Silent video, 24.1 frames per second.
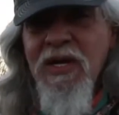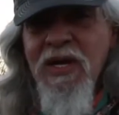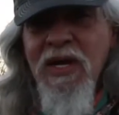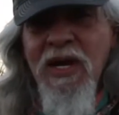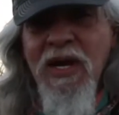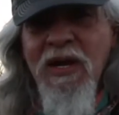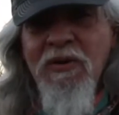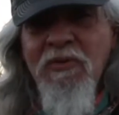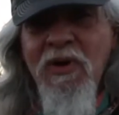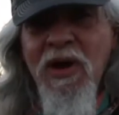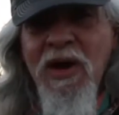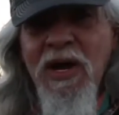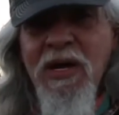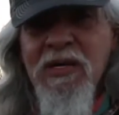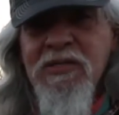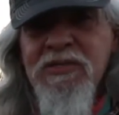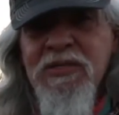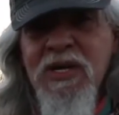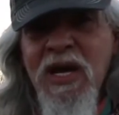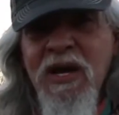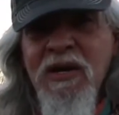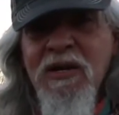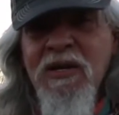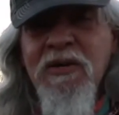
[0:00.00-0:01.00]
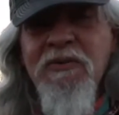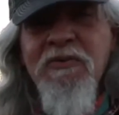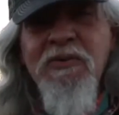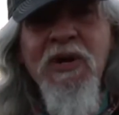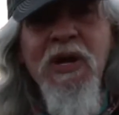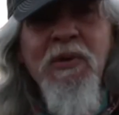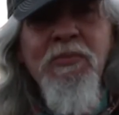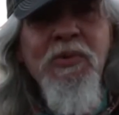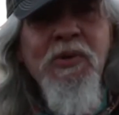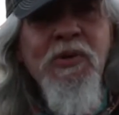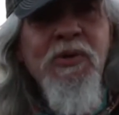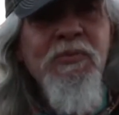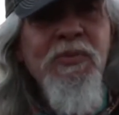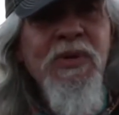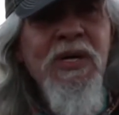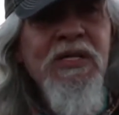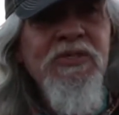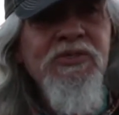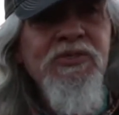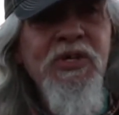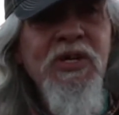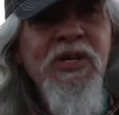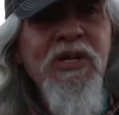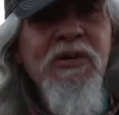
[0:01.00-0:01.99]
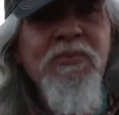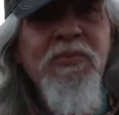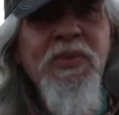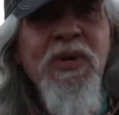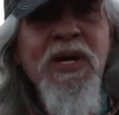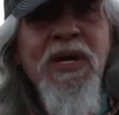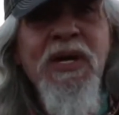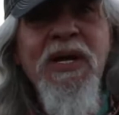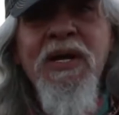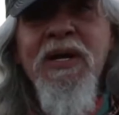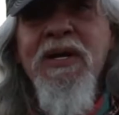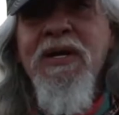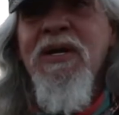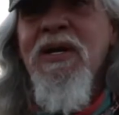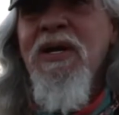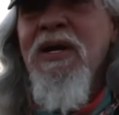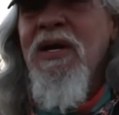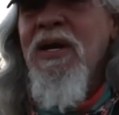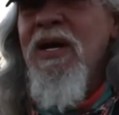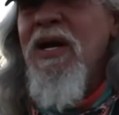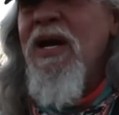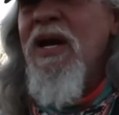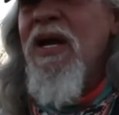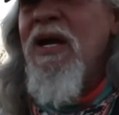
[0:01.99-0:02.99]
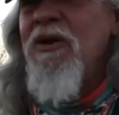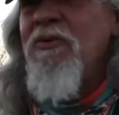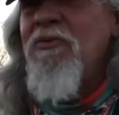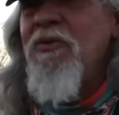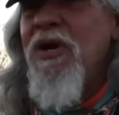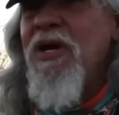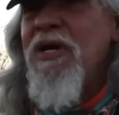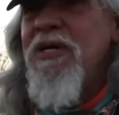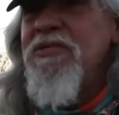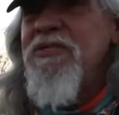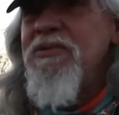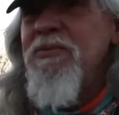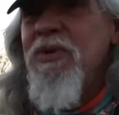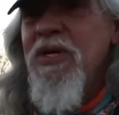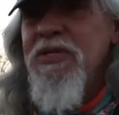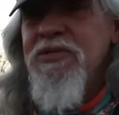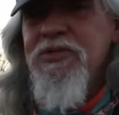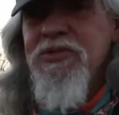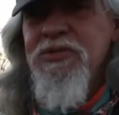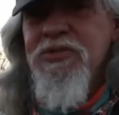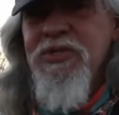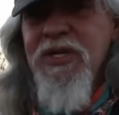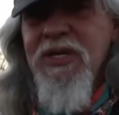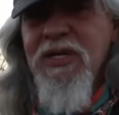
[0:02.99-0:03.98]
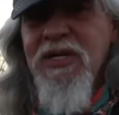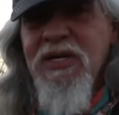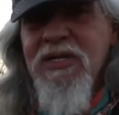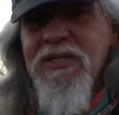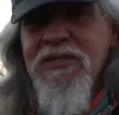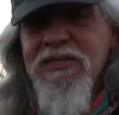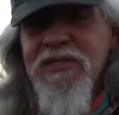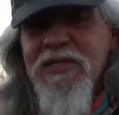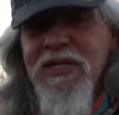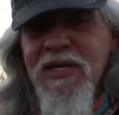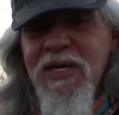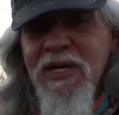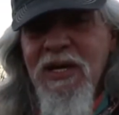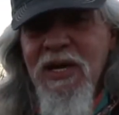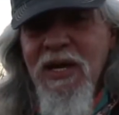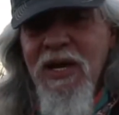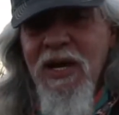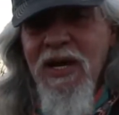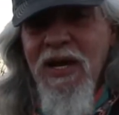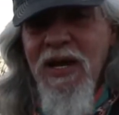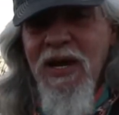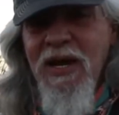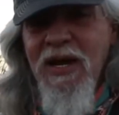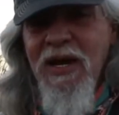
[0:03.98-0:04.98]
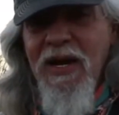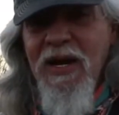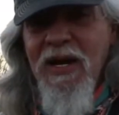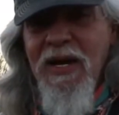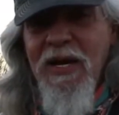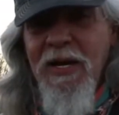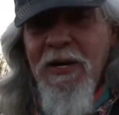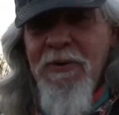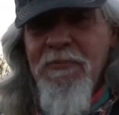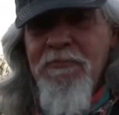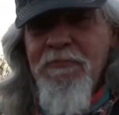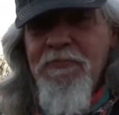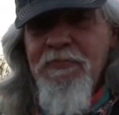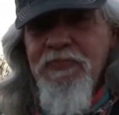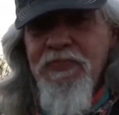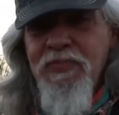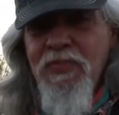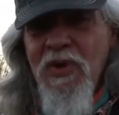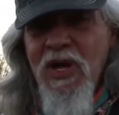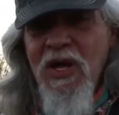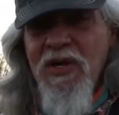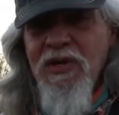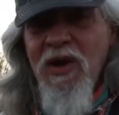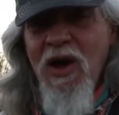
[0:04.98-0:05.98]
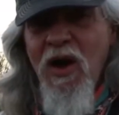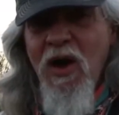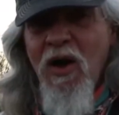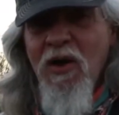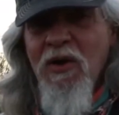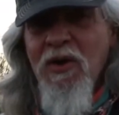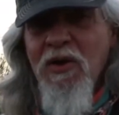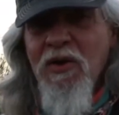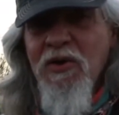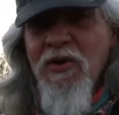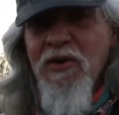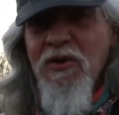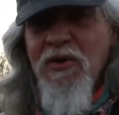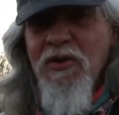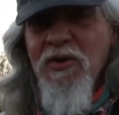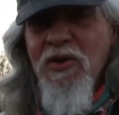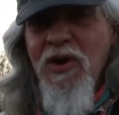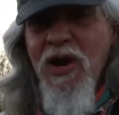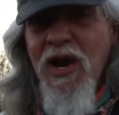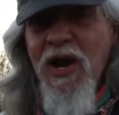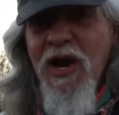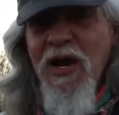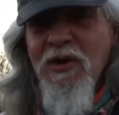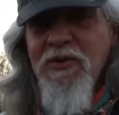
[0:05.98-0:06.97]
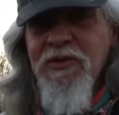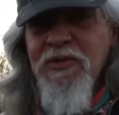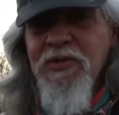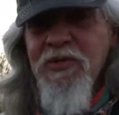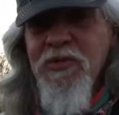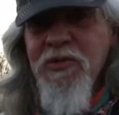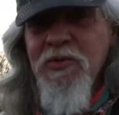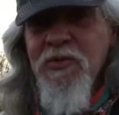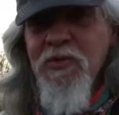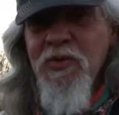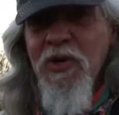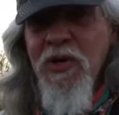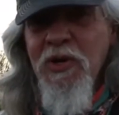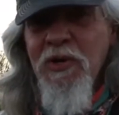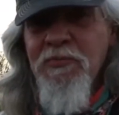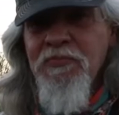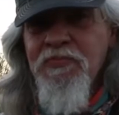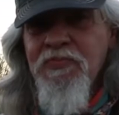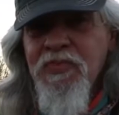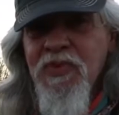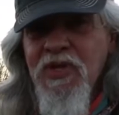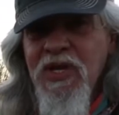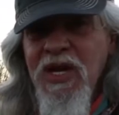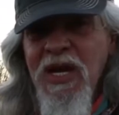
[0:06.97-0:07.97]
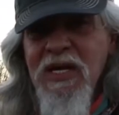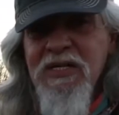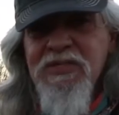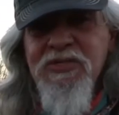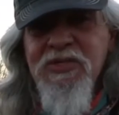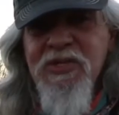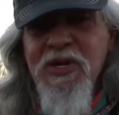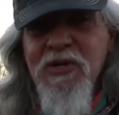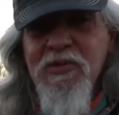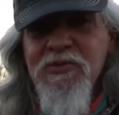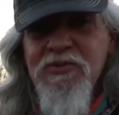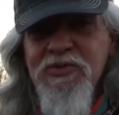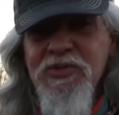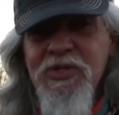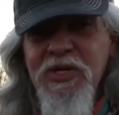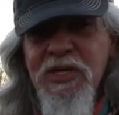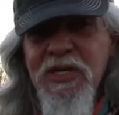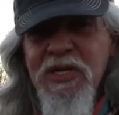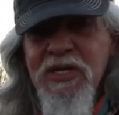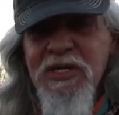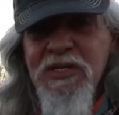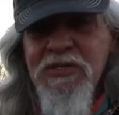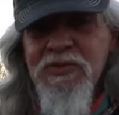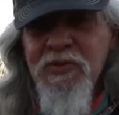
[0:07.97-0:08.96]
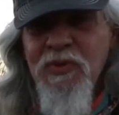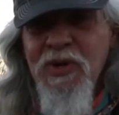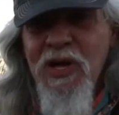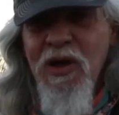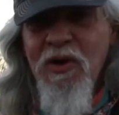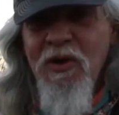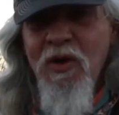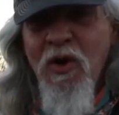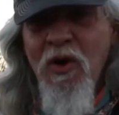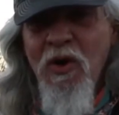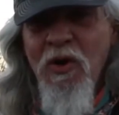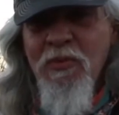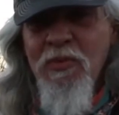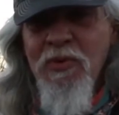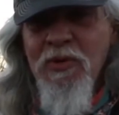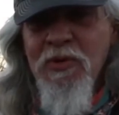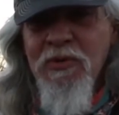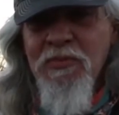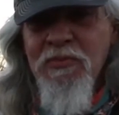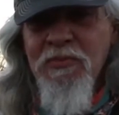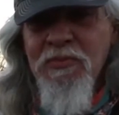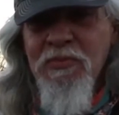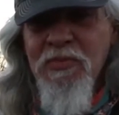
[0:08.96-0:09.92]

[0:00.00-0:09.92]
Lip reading: And right outside of it, I put a big chicken pen and raised a bunch of chickens. And I taught her how to catch those chickens without harming them.